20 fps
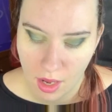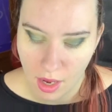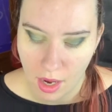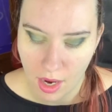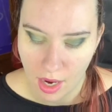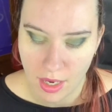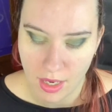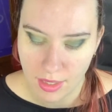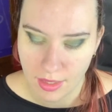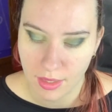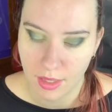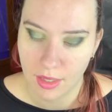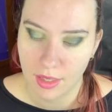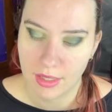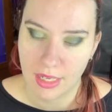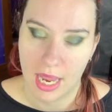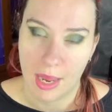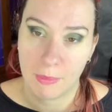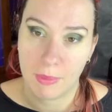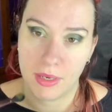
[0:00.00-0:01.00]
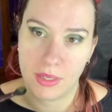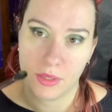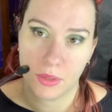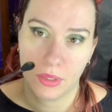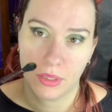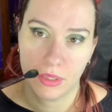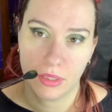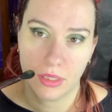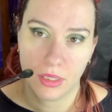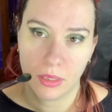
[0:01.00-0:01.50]
I'm just going to tap into a
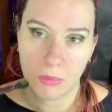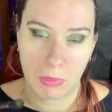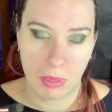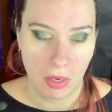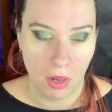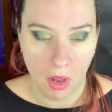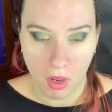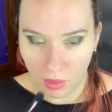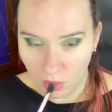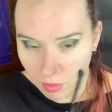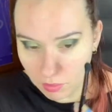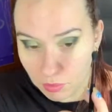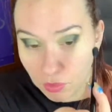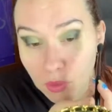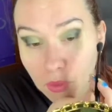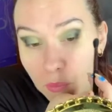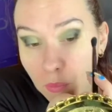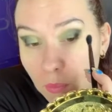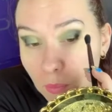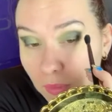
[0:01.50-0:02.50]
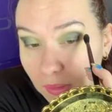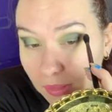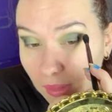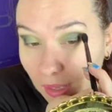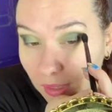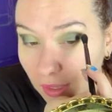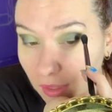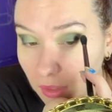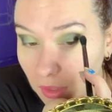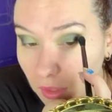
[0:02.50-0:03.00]
little bit of olive with
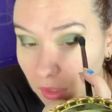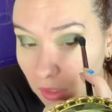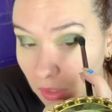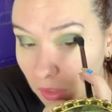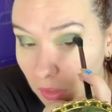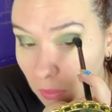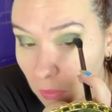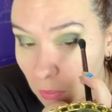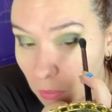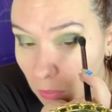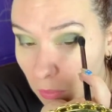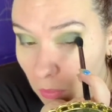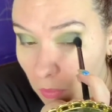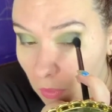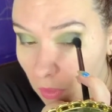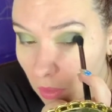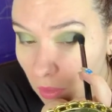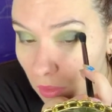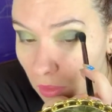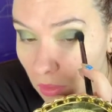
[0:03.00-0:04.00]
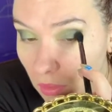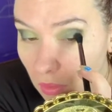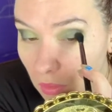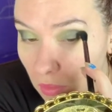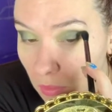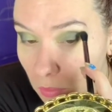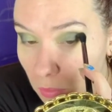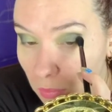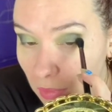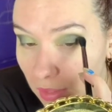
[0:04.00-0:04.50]
that other
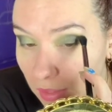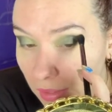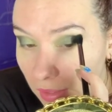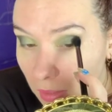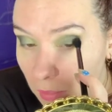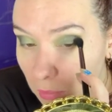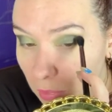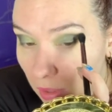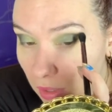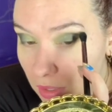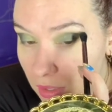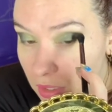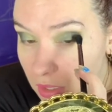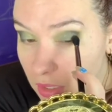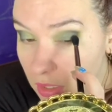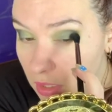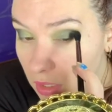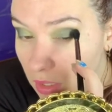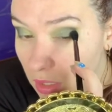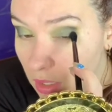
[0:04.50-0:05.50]
blending brush.